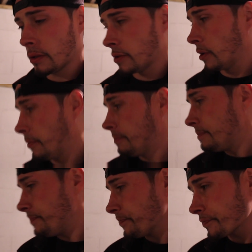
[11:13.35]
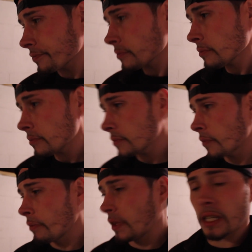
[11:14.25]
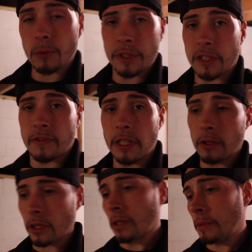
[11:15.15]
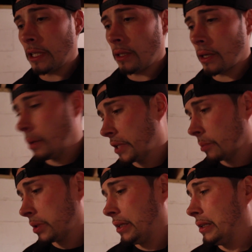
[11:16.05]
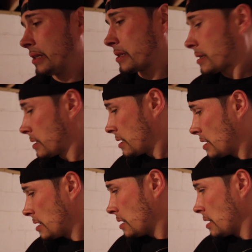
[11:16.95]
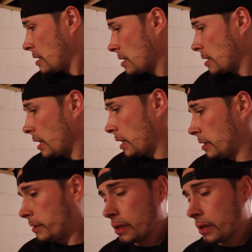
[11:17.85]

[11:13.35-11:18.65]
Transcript: So that's what this video is gonna be. I'll make a playlist, and